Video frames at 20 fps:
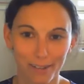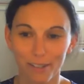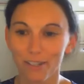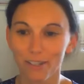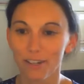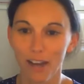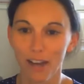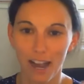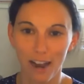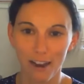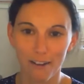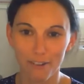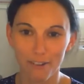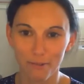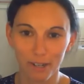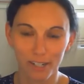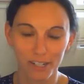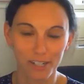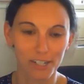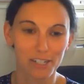You know, however you
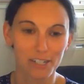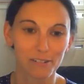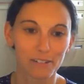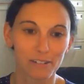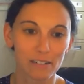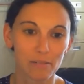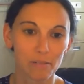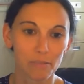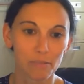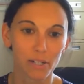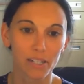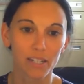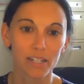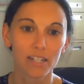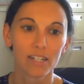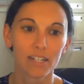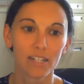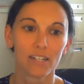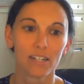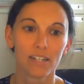want to do it, but
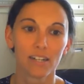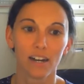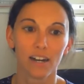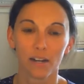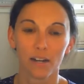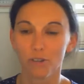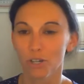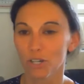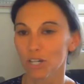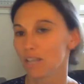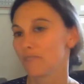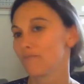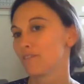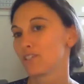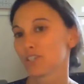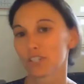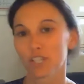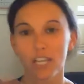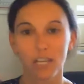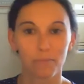uh, you could even
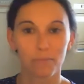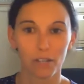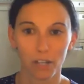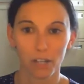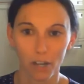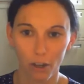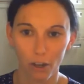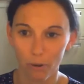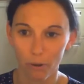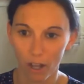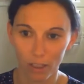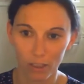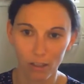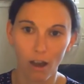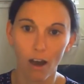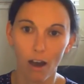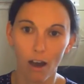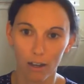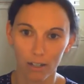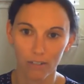just keep a note a
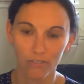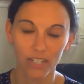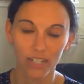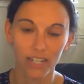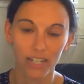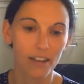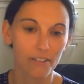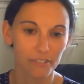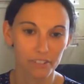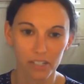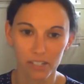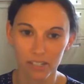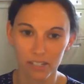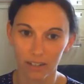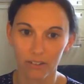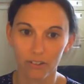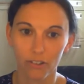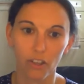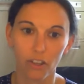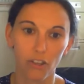log of like every
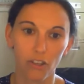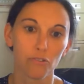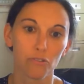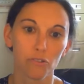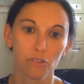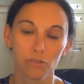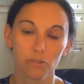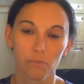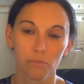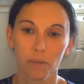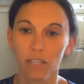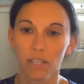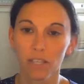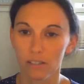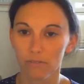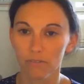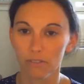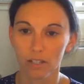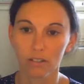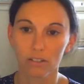single use piece
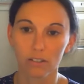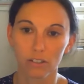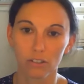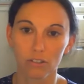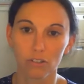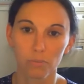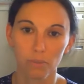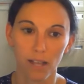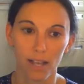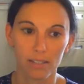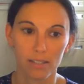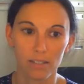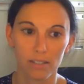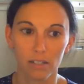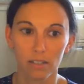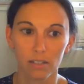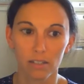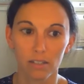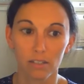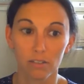of single use plastic
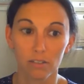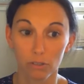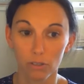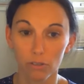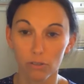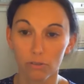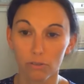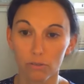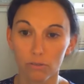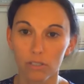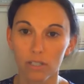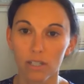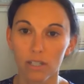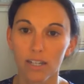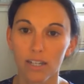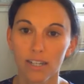you use